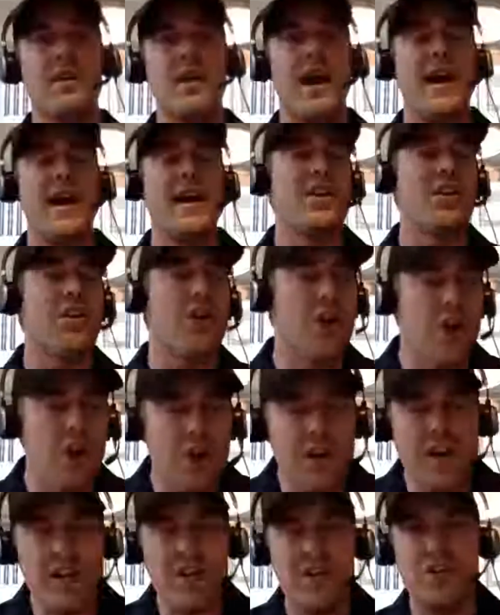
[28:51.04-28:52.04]
I
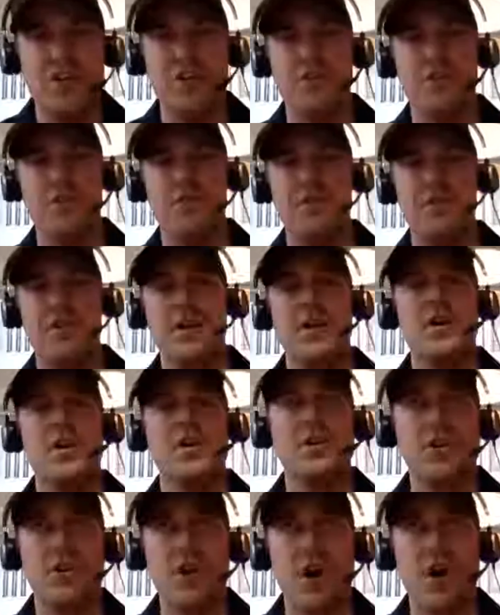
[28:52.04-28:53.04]
encourage you
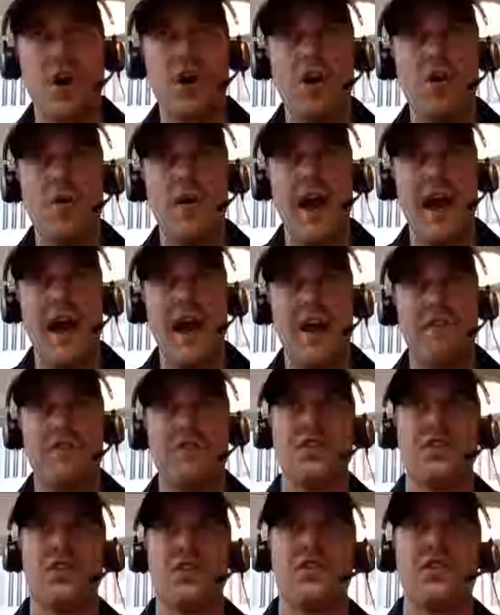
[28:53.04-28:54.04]
go
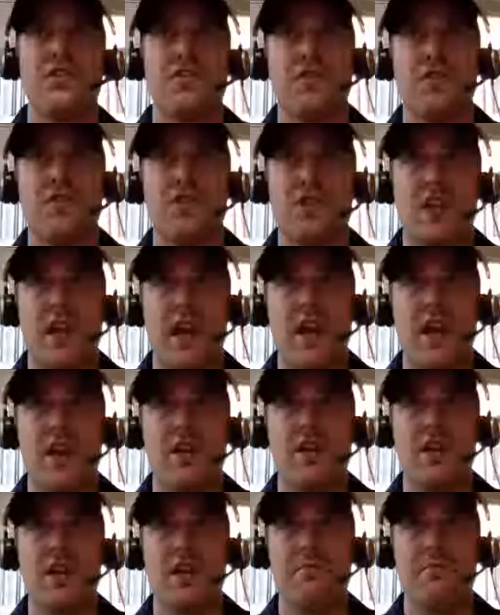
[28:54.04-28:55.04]
after the for
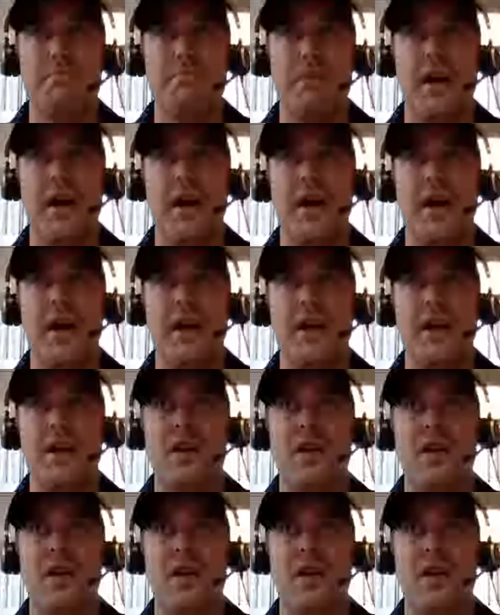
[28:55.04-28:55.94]
sale by